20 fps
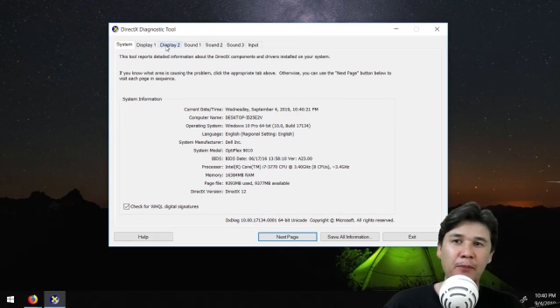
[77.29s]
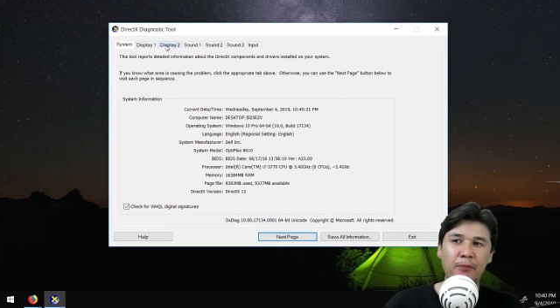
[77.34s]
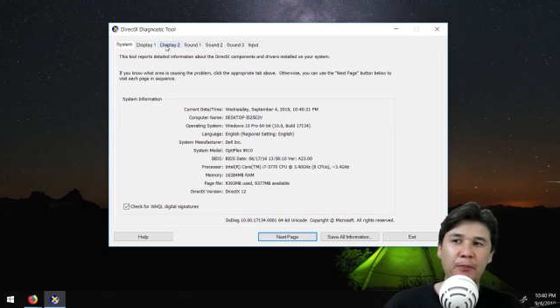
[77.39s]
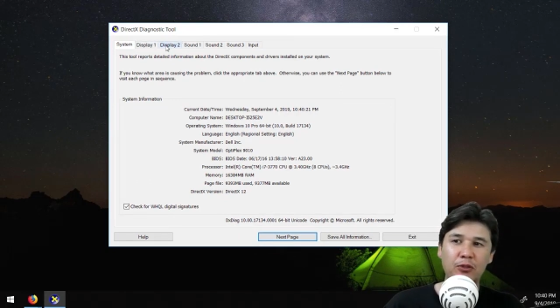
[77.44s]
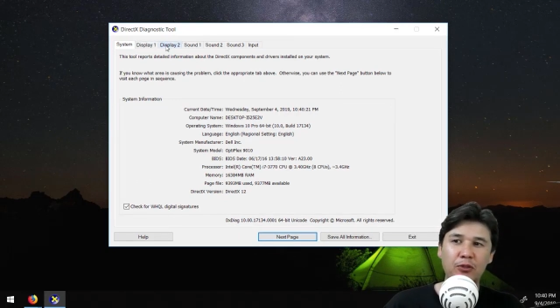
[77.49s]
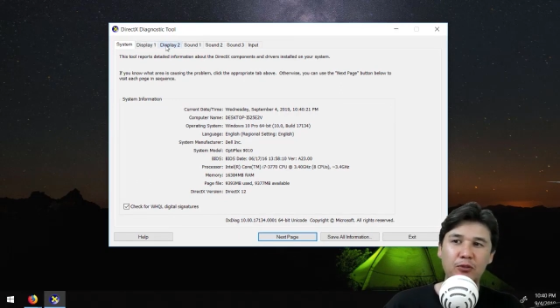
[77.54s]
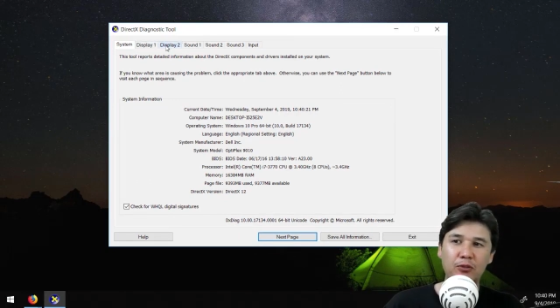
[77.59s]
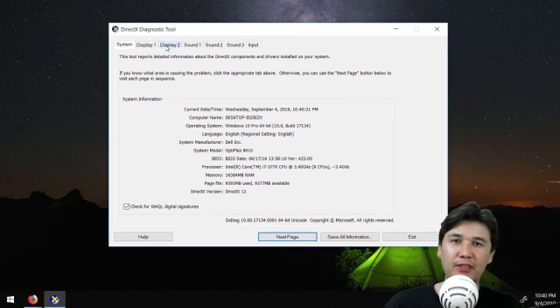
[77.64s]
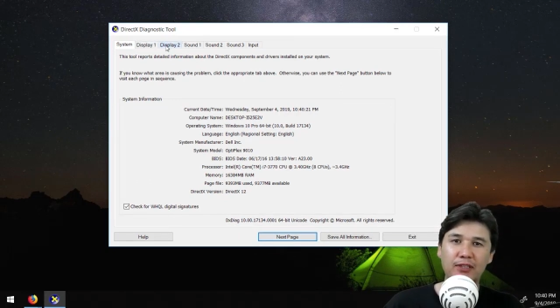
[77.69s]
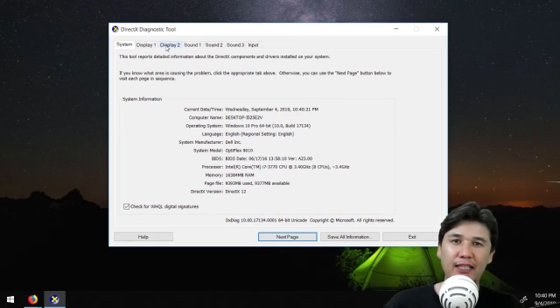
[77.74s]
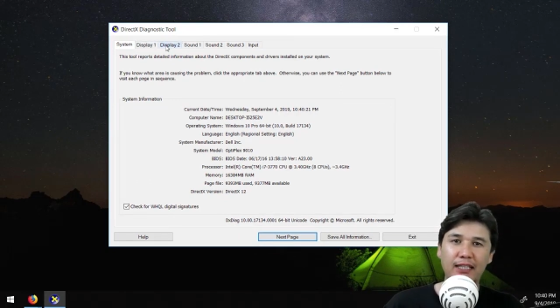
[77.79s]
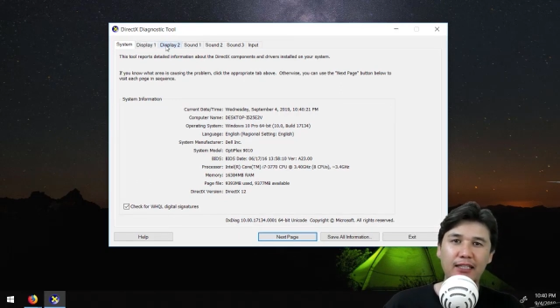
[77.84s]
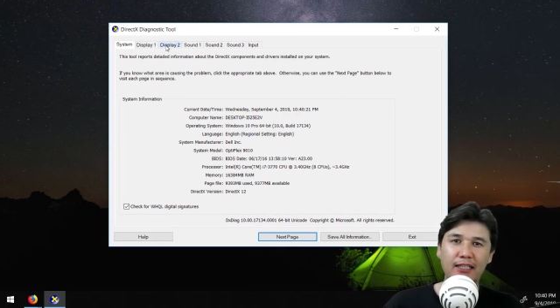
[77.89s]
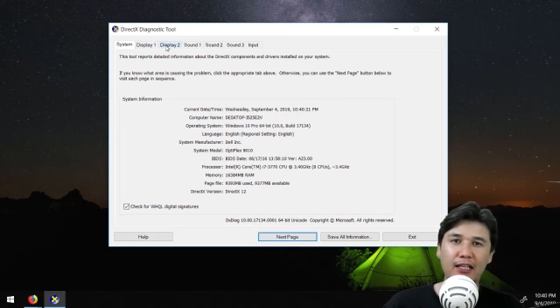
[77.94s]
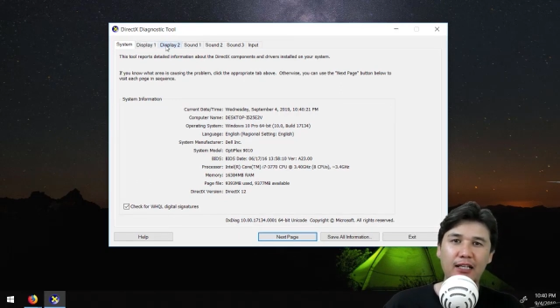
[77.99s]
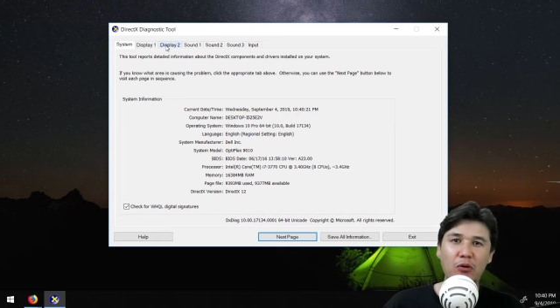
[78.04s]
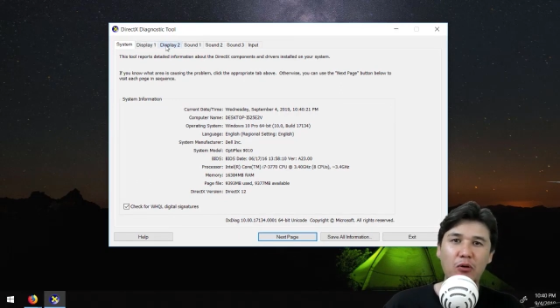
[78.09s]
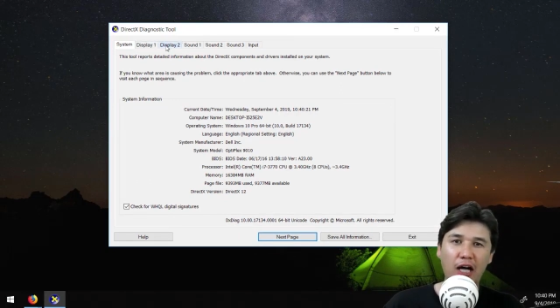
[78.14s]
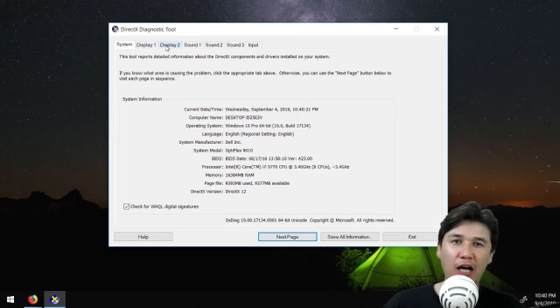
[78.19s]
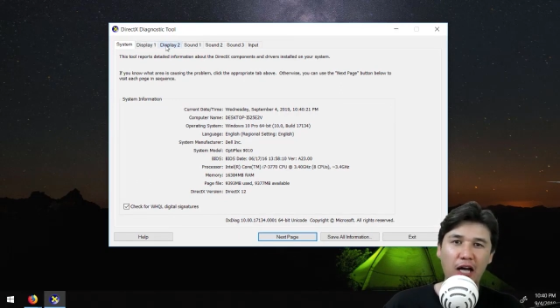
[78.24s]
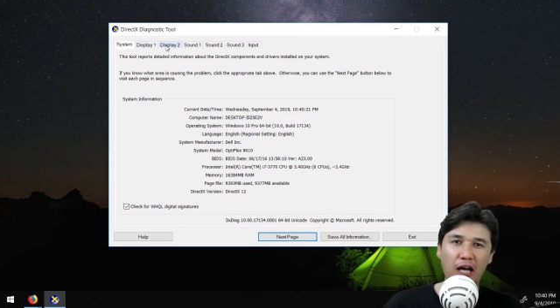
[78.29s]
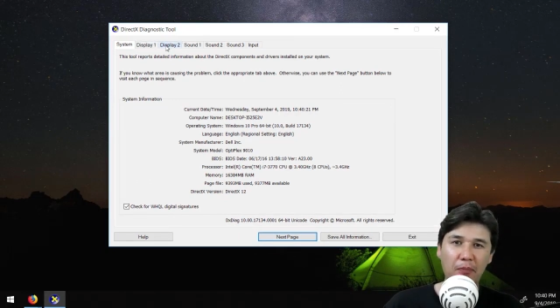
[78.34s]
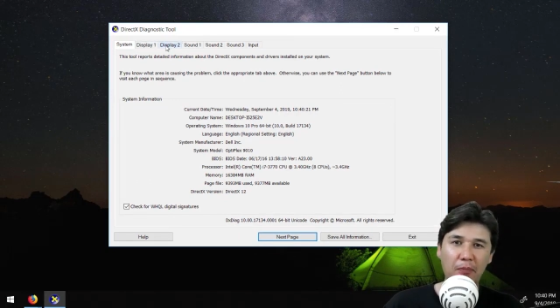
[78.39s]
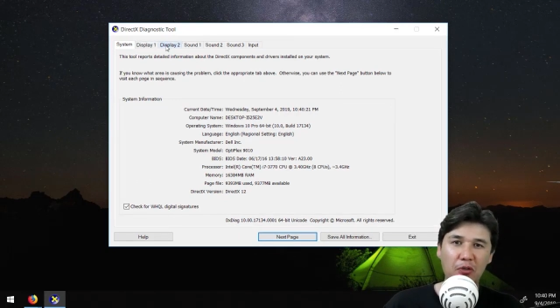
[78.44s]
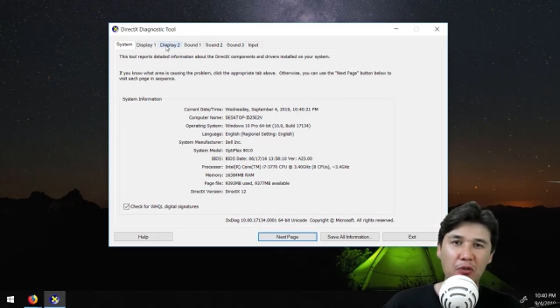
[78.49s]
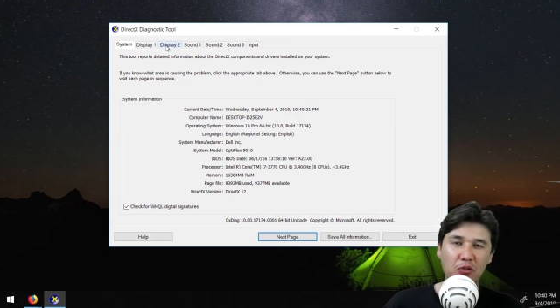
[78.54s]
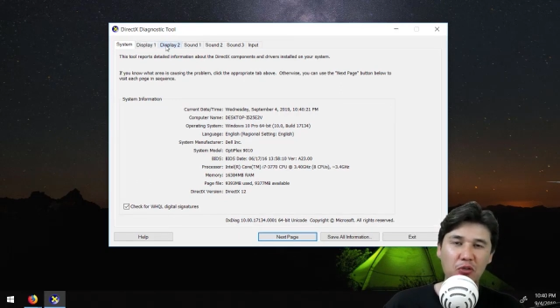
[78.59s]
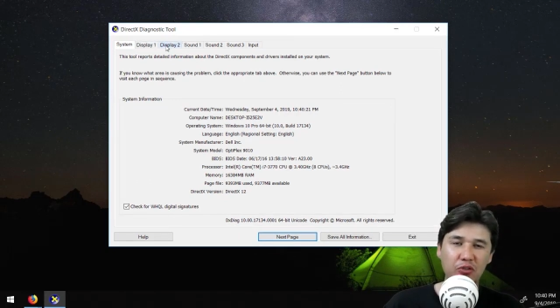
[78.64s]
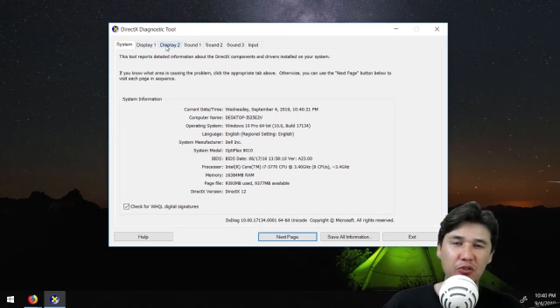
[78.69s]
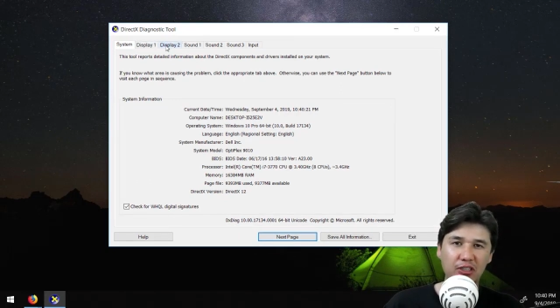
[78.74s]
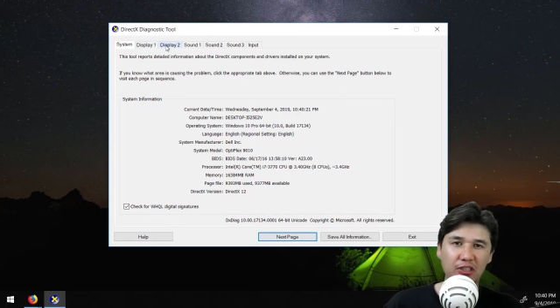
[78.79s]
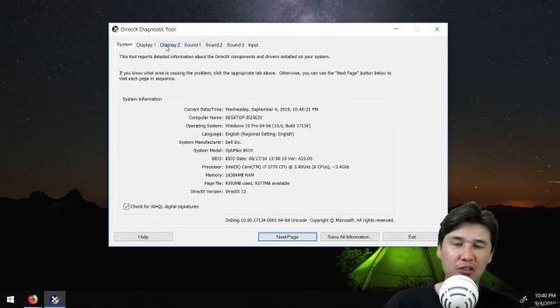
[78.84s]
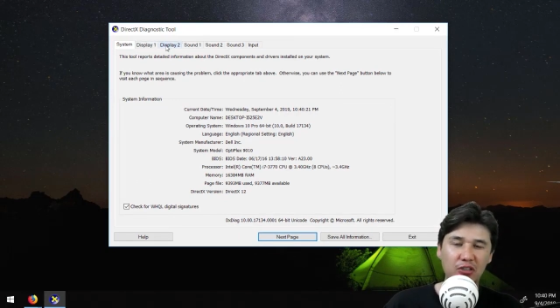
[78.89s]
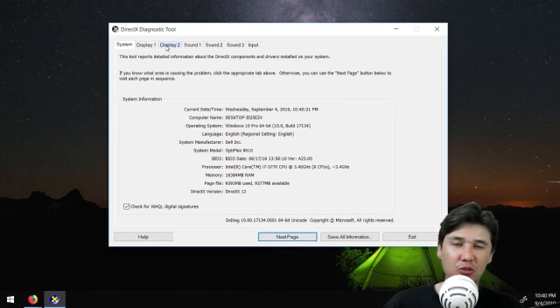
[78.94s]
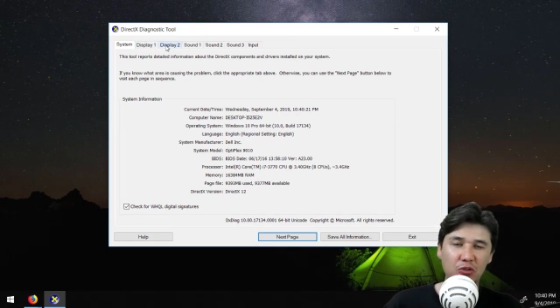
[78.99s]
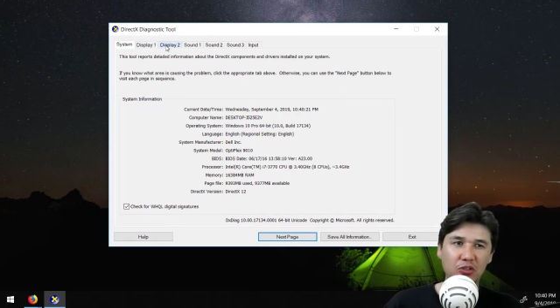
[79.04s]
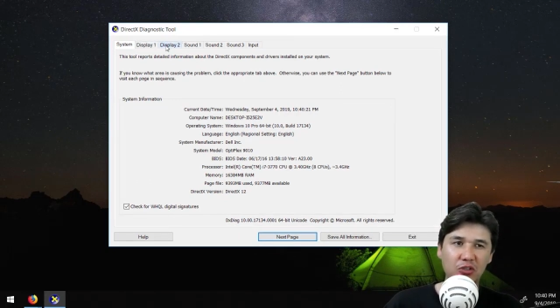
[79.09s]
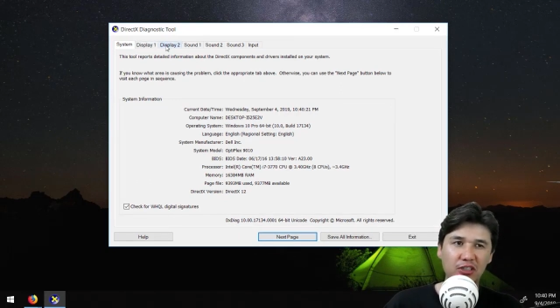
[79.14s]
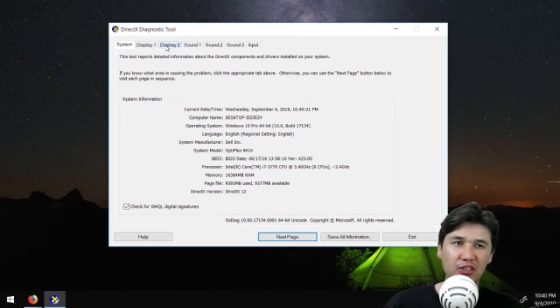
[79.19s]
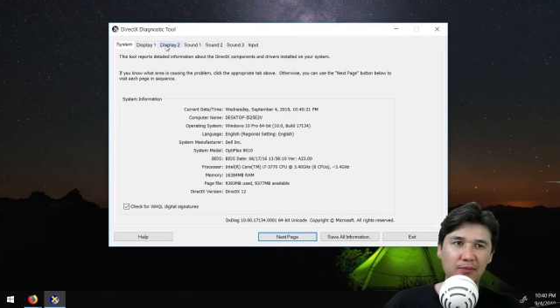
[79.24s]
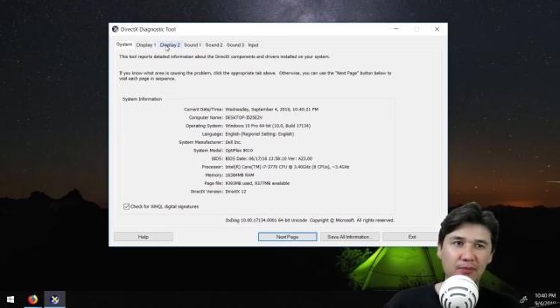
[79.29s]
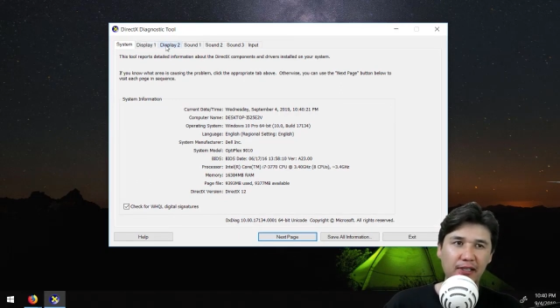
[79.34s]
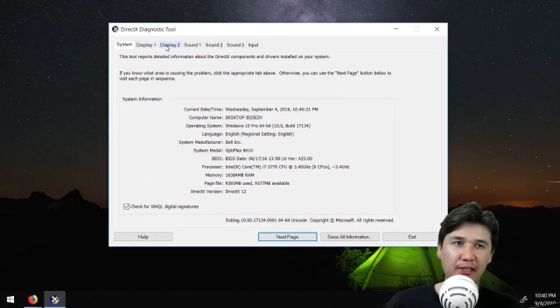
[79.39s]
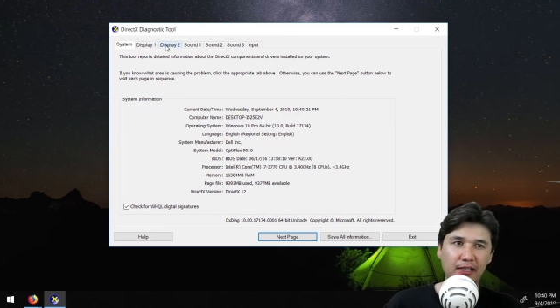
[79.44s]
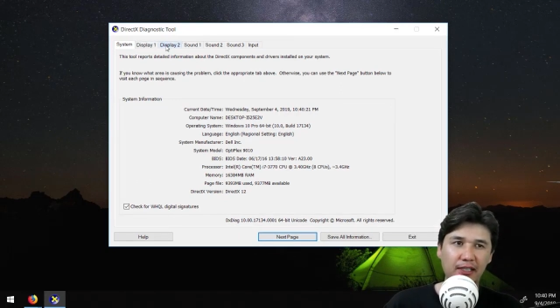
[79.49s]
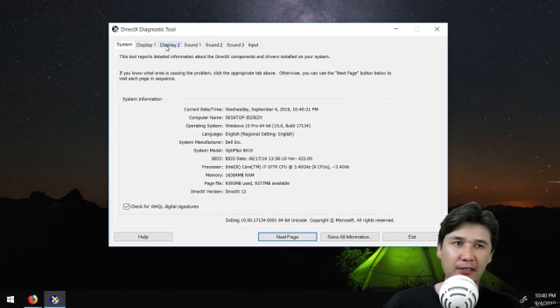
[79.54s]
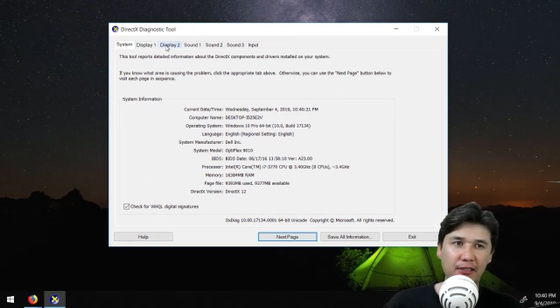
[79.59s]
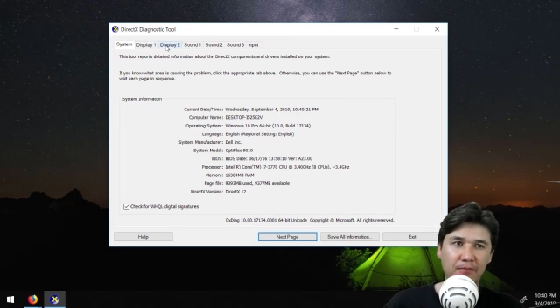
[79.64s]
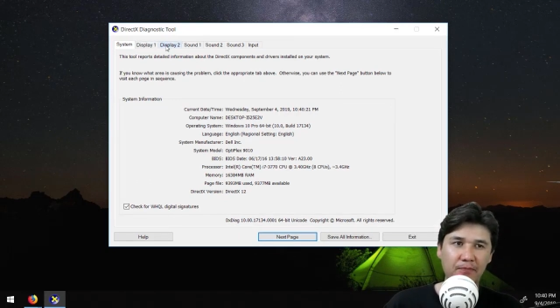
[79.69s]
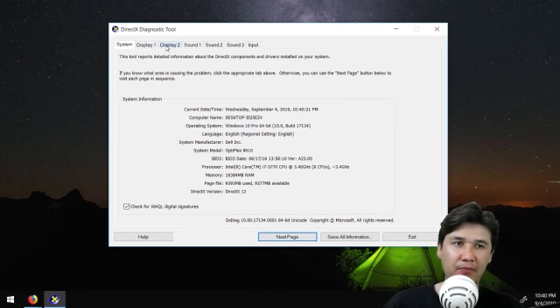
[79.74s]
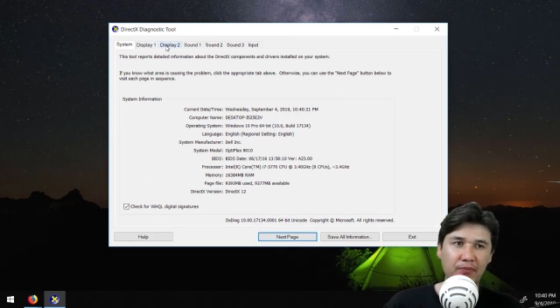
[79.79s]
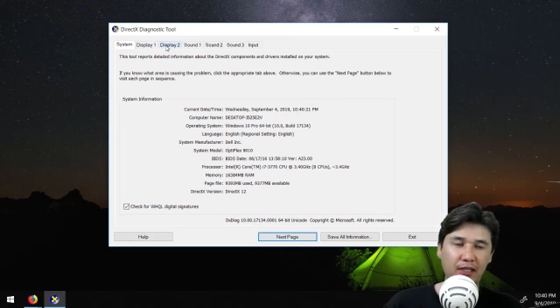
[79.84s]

because right now I'm using two display